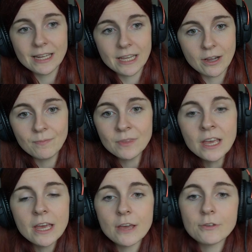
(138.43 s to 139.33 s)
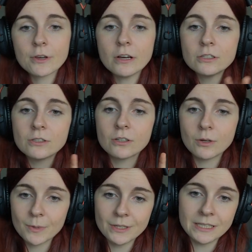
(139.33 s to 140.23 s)
here. If you go to the
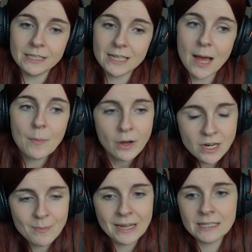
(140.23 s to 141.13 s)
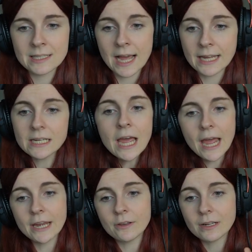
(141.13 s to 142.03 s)
Community tab on the main site
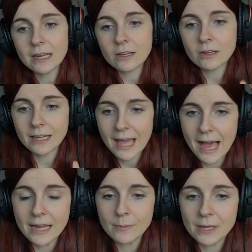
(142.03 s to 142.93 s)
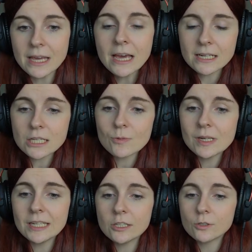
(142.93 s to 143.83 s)
and you click on Academy, this will
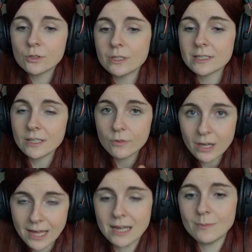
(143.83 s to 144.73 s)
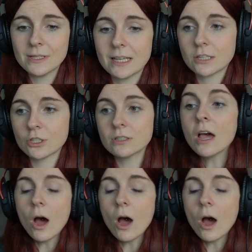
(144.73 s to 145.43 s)
lead you to the Civo Academy section